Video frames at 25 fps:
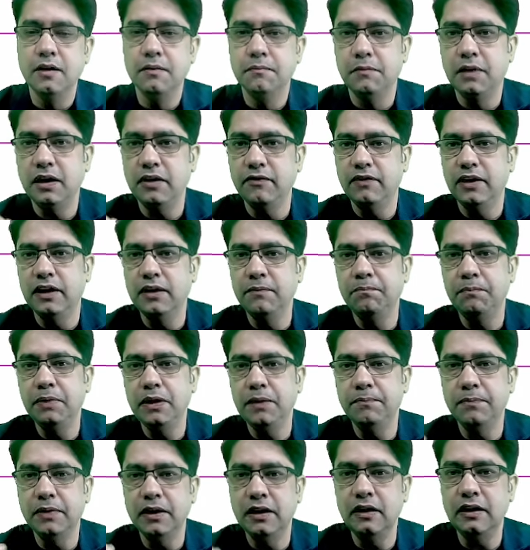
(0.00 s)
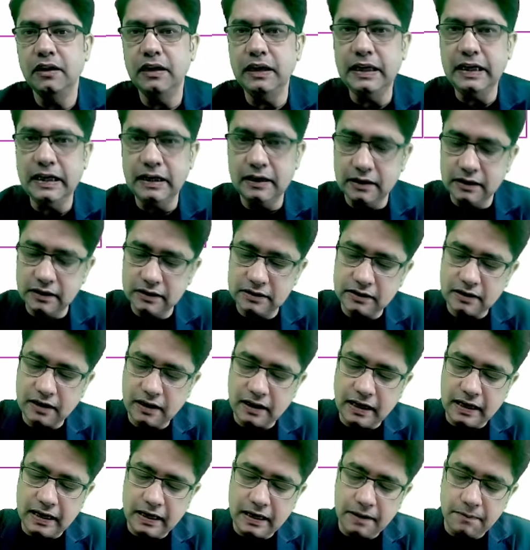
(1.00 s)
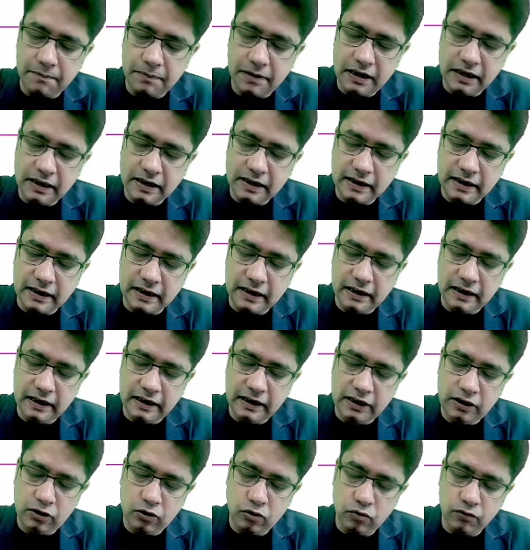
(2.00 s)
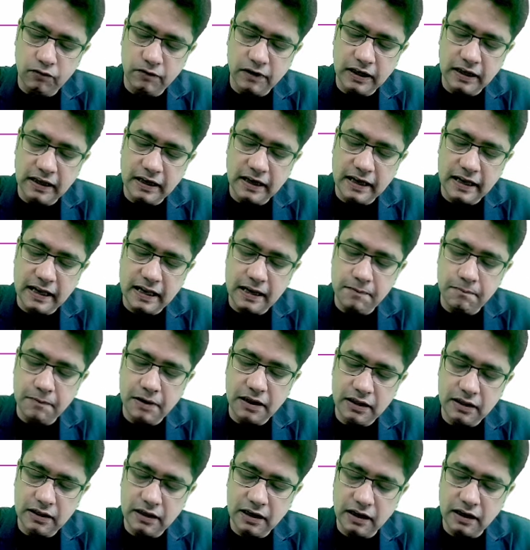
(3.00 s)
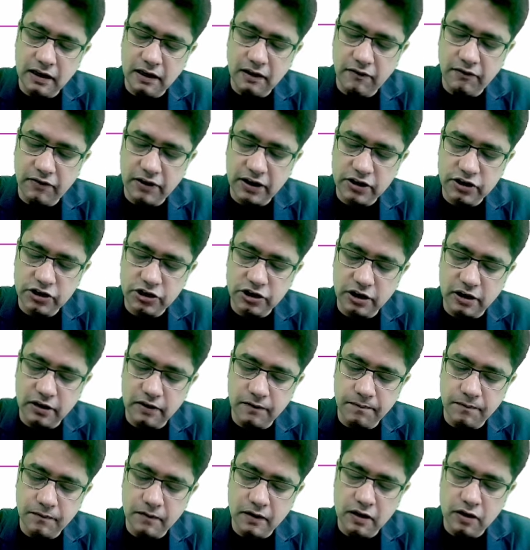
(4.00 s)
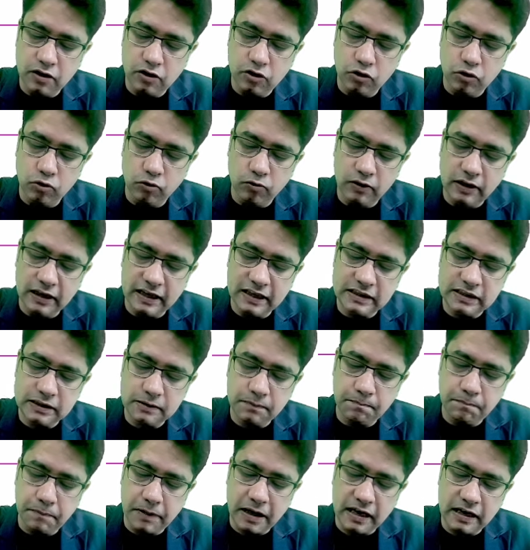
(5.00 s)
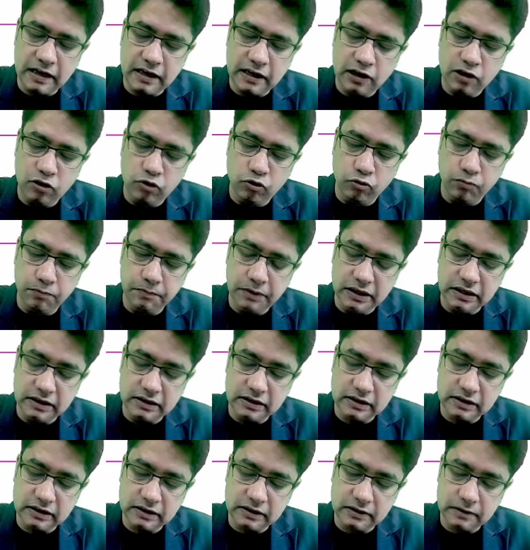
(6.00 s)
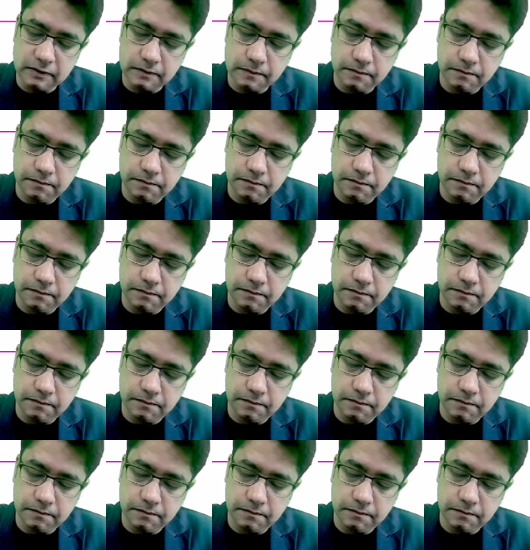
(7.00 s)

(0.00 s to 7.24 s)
But when people eat this crab, it can lead to one helminthic infection known as paragonomius.